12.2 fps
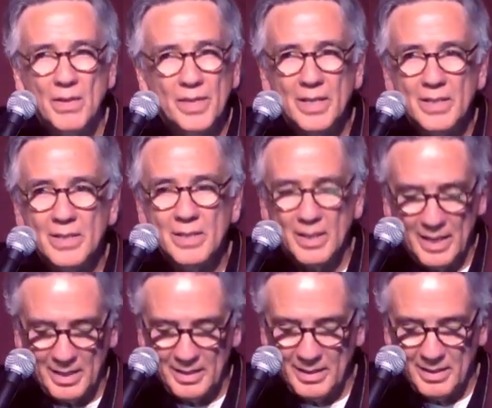the
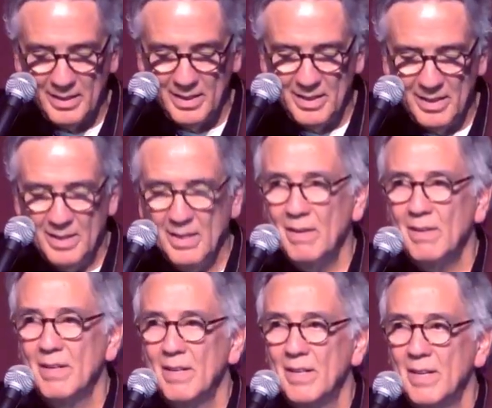intellect
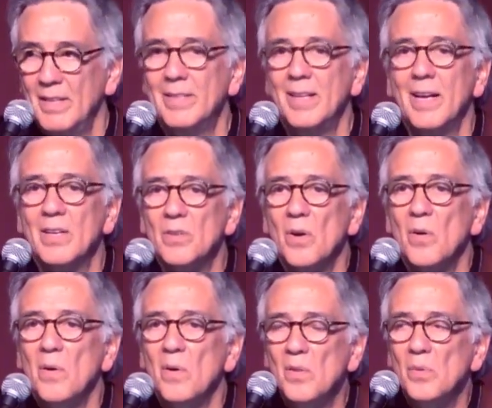and take us
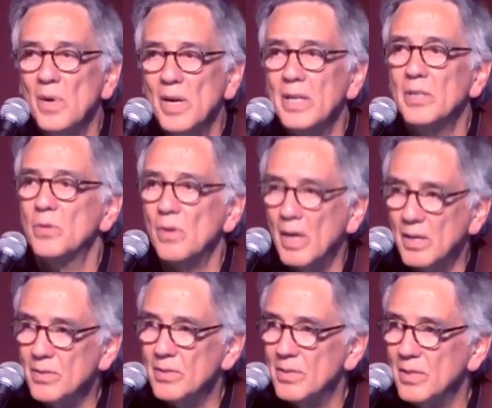all the way to
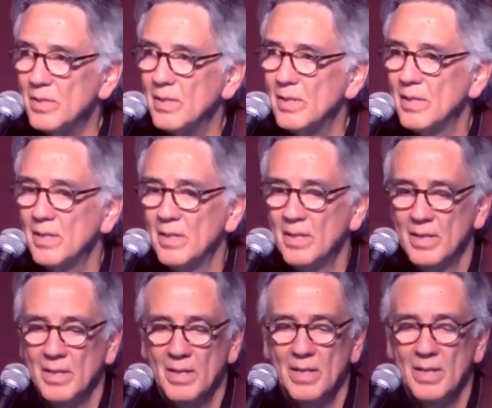trust.
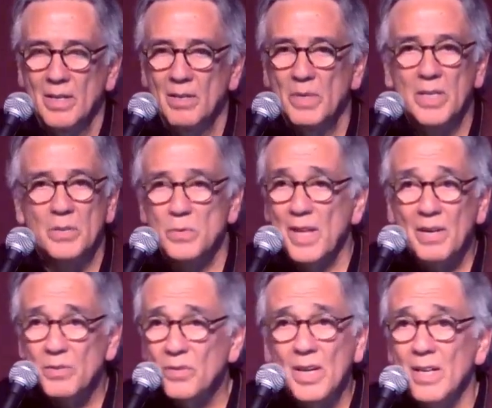Because without
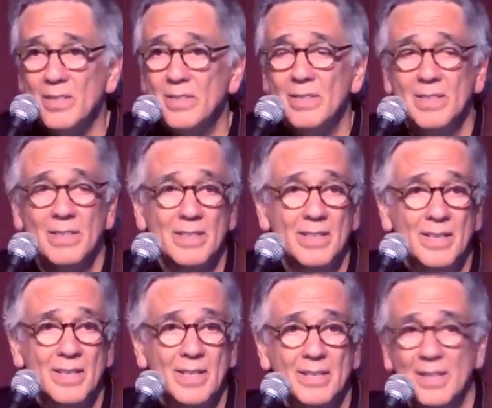trust,
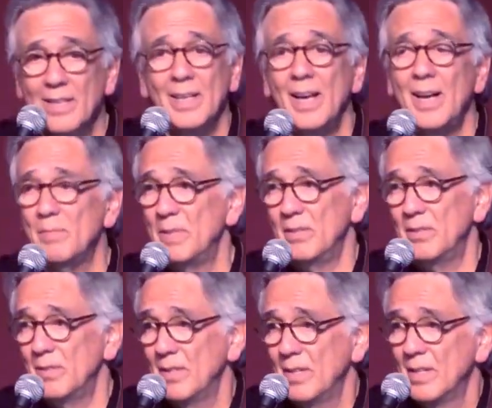nothing happens.
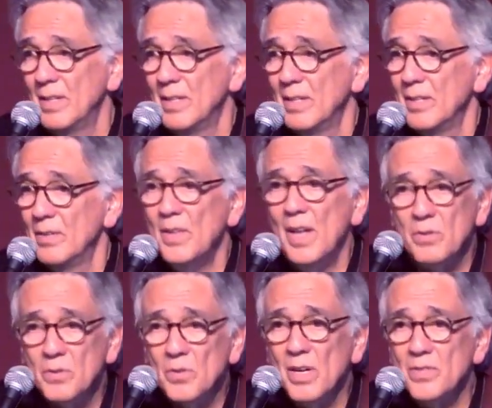Without
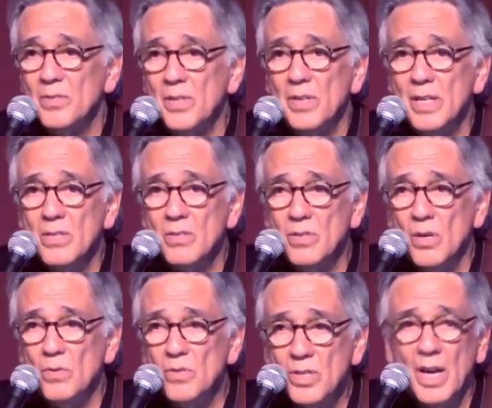trust, there is no
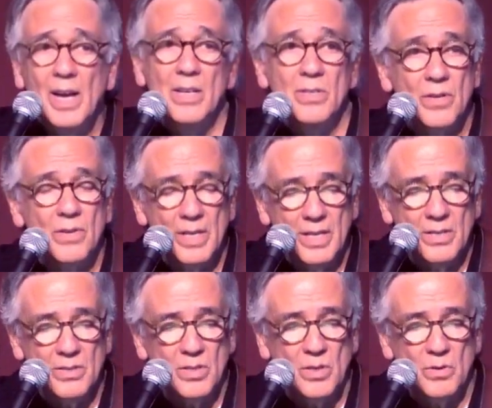change. There
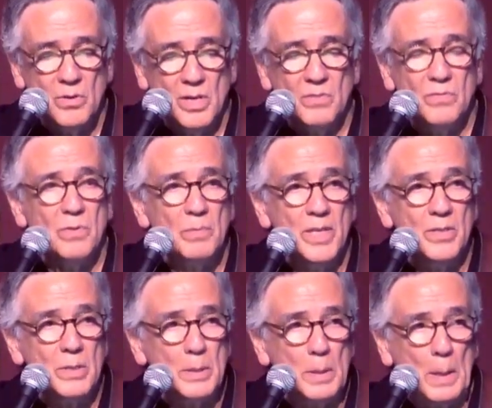is no transformation.